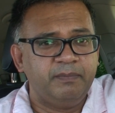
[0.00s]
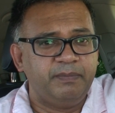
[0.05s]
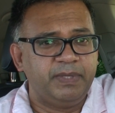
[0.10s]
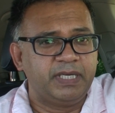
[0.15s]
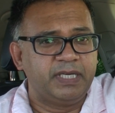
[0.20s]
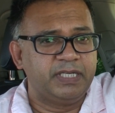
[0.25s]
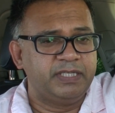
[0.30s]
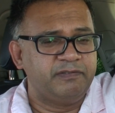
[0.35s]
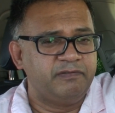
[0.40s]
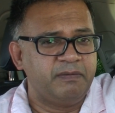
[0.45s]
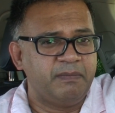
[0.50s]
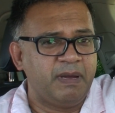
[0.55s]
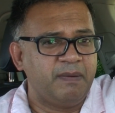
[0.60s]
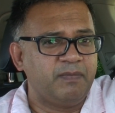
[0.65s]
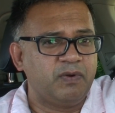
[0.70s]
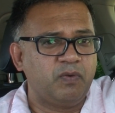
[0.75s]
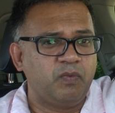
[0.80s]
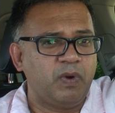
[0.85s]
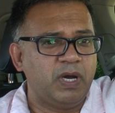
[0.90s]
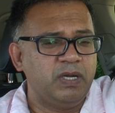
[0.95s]
because
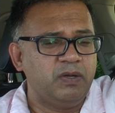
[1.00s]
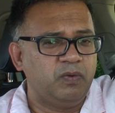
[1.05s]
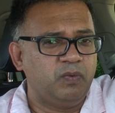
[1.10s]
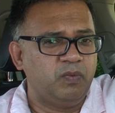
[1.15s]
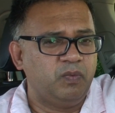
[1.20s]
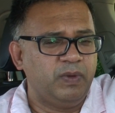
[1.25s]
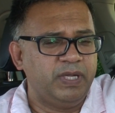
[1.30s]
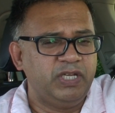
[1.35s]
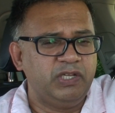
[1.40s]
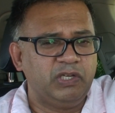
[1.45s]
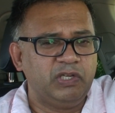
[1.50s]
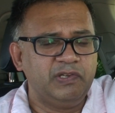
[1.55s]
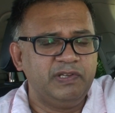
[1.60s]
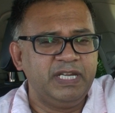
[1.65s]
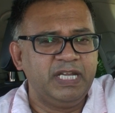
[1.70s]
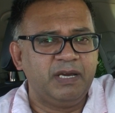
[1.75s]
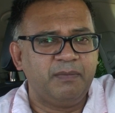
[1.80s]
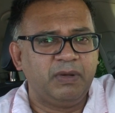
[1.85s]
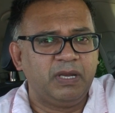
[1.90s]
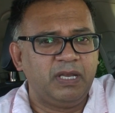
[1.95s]
remember, when you're
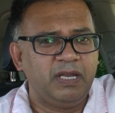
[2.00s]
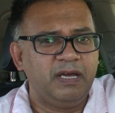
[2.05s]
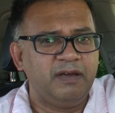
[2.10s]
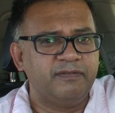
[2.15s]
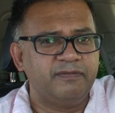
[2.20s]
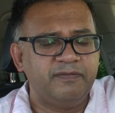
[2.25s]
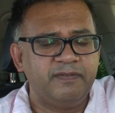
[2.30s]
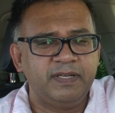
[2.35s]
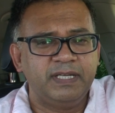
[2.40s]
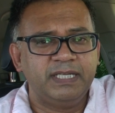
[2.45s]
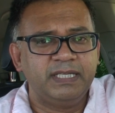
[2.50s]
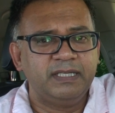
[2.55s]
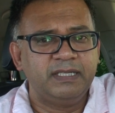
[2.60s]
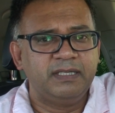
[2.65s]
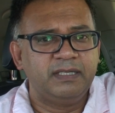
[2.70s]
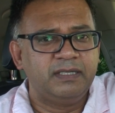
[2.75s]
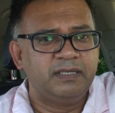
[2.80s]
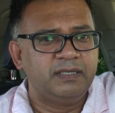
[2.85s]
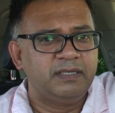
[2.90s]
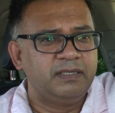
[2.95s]
learning about
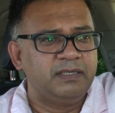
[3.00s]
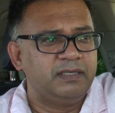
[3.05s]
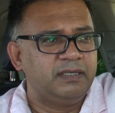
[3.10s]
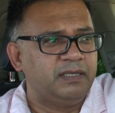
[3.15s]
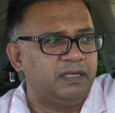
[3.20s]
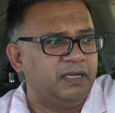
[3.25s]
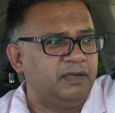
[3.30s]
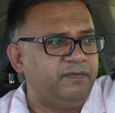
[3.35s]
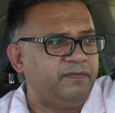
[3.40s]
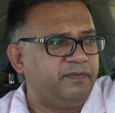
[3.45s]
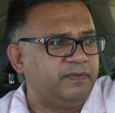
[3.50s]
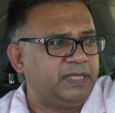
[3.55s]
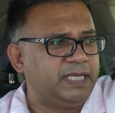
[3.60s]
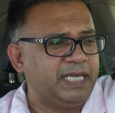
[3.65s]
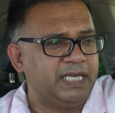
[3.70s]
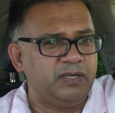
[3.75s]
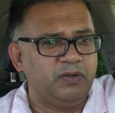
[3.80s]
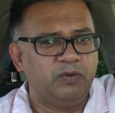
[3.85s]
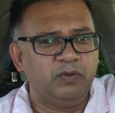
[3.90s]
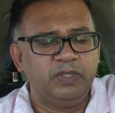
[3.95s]
love
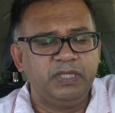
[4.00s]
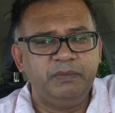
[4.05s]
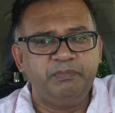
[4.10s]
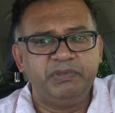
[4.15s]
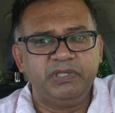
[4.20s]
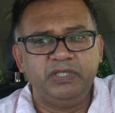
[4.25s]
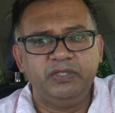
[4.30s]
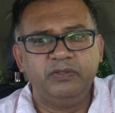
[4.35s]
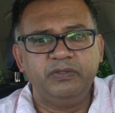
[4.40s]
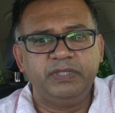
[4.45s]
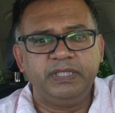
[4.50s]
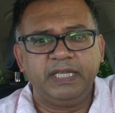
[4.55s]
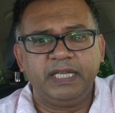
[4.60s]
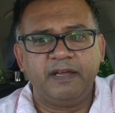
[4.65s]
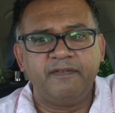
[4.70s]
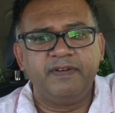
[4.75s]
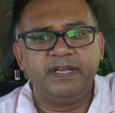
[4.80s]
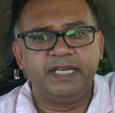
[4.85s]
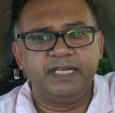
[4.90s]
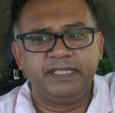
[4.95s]
can only produce
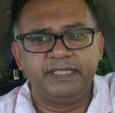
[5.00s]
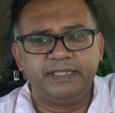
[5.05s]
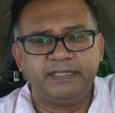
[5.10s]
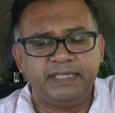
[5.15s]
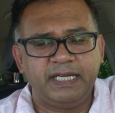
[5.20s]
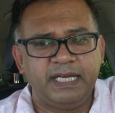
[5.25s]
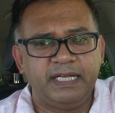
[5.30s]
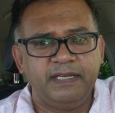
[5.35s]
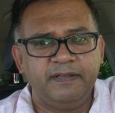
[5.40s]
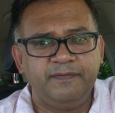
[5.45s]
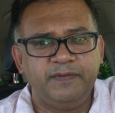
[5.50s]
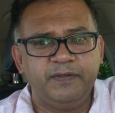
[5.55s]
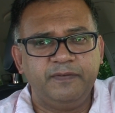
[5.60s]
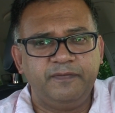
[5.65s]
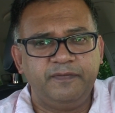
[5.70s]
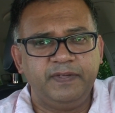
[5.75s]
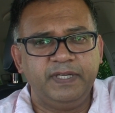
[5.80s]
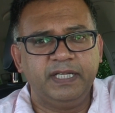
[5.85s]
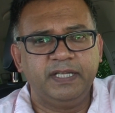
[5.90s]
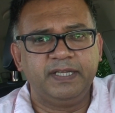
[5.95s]
lovingness, and if you
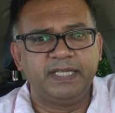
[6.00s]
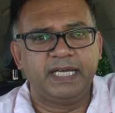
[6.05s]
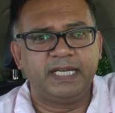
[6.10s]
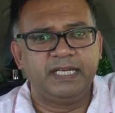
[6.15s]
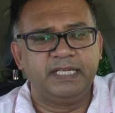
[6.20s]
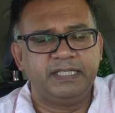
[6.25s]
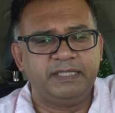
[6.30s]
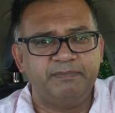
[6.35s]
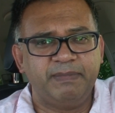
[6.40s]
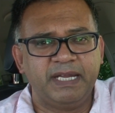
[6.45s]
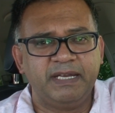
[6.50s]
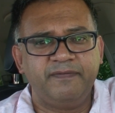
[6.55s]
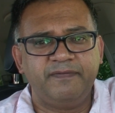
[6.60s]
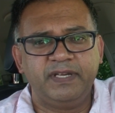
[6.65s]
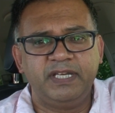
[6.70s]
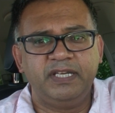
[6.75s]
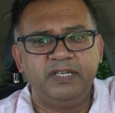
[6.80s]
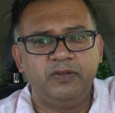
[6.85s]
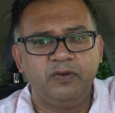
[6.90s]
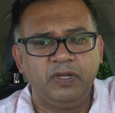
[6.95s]
feel that it's
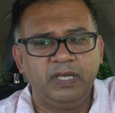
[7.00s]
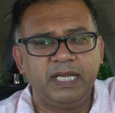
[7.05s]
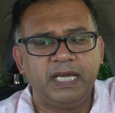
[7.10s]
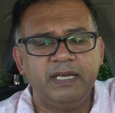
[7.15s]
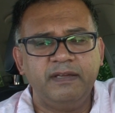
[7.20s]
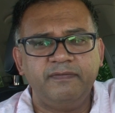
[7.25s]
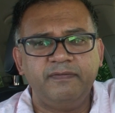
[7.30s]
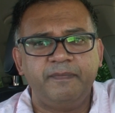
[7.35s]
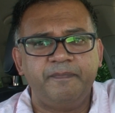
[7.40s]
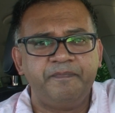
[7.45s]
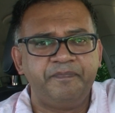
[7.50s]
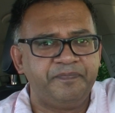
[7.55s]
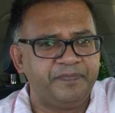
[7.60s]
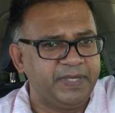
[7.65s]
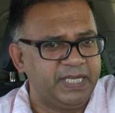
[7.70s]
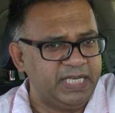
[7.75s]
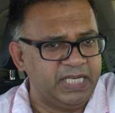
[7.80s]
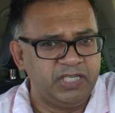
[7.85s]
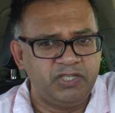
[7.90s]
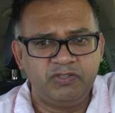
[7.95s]
benefited your life,
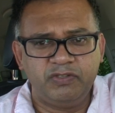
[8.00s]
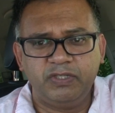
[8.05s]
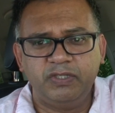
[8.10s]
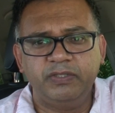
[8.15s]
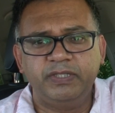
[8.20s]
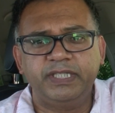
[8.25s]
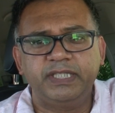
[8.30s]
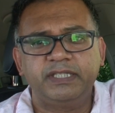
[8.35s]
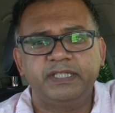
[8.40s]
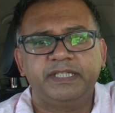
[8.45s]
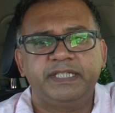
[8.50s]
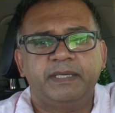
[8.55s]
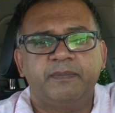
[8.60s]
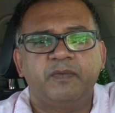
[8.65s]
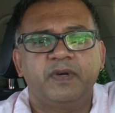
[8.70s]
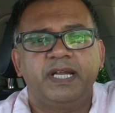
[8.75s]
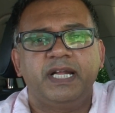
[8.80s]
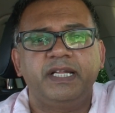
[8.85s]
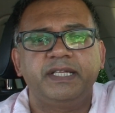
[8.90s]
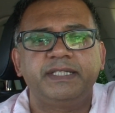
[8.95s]
introduce it to
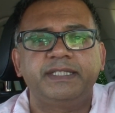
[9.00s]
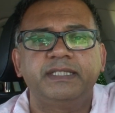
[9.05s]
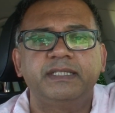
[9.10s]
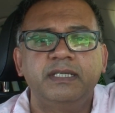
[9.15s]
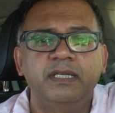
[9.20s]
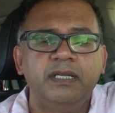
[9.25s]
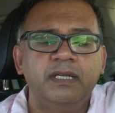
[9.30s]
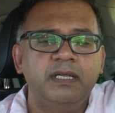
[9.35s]
someone else.